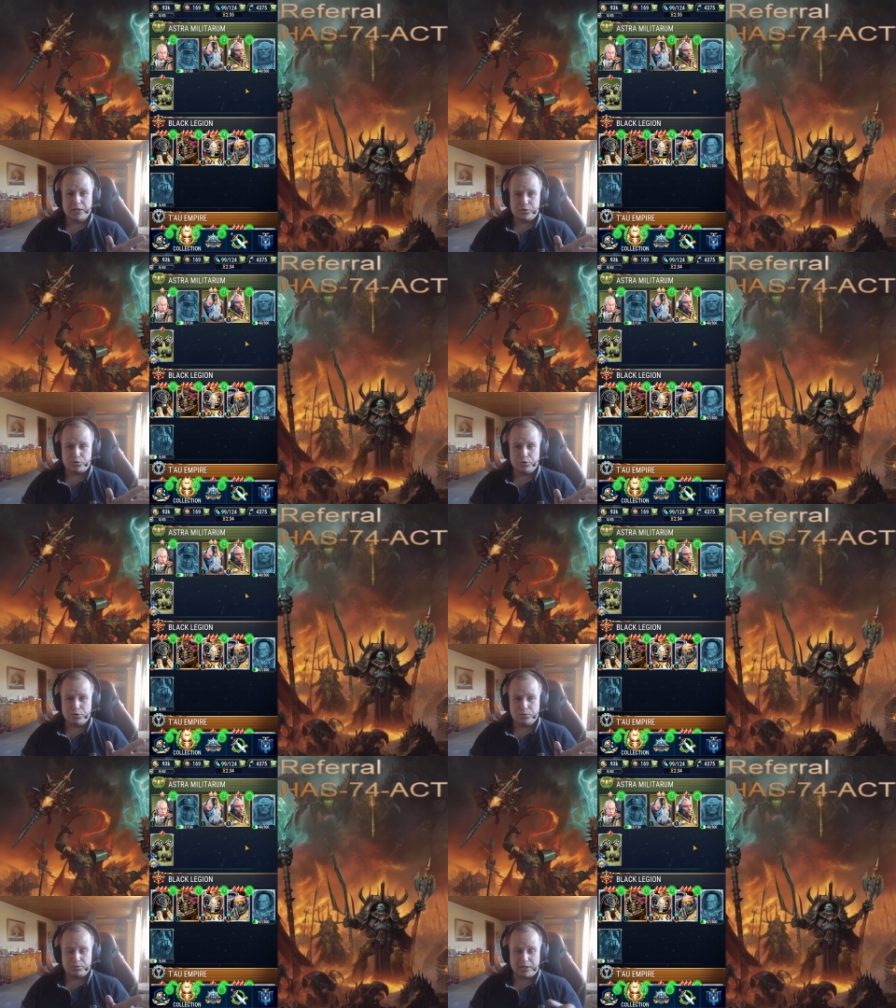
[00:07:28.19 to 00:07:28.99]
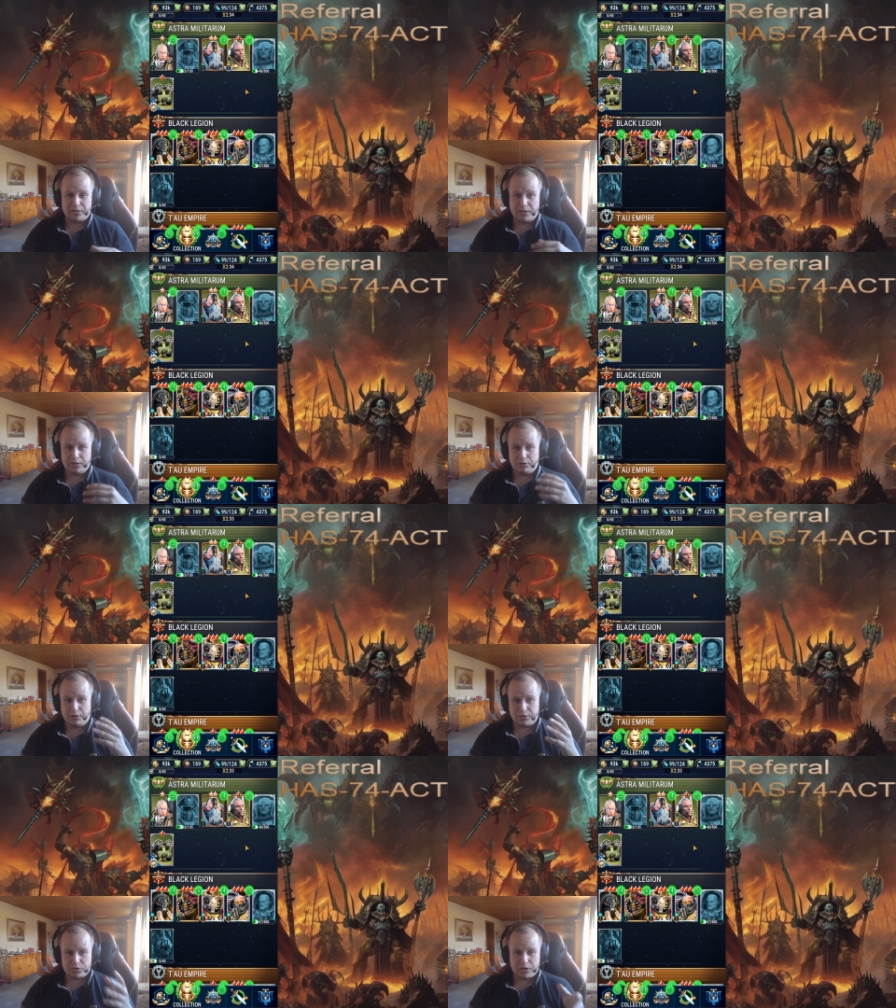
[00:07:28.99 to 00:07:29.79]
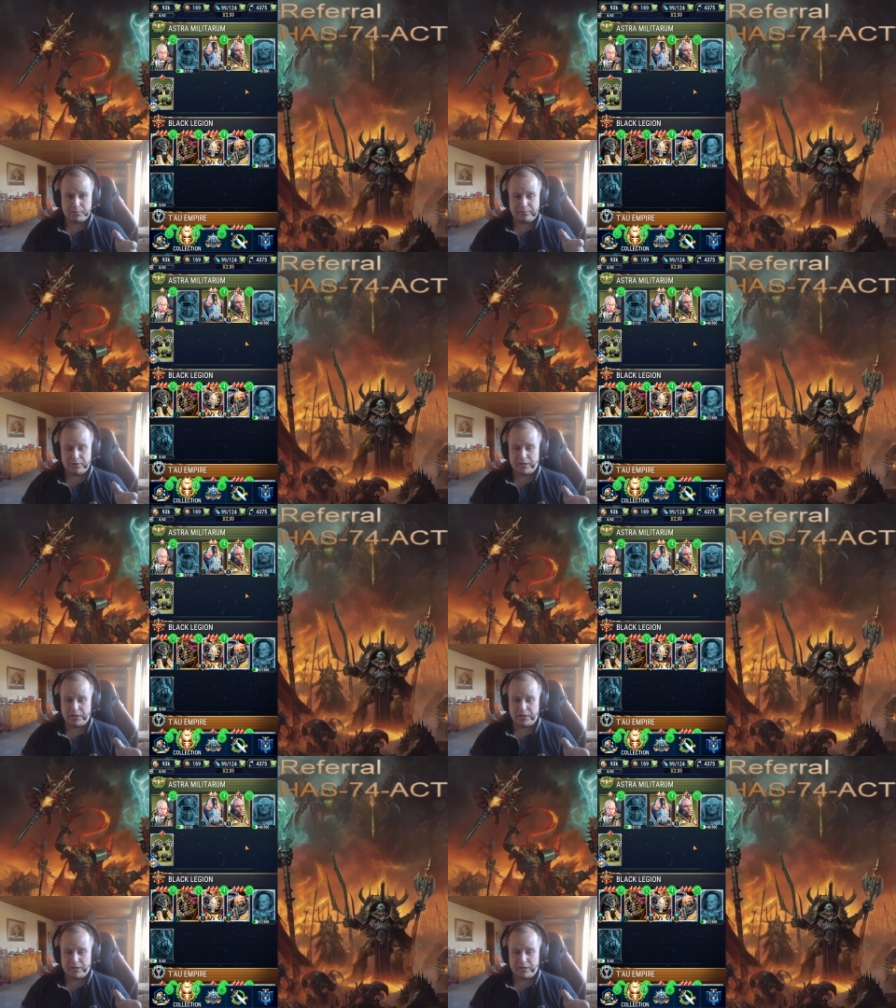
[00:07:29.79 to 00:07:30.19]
to know that they are on top of it,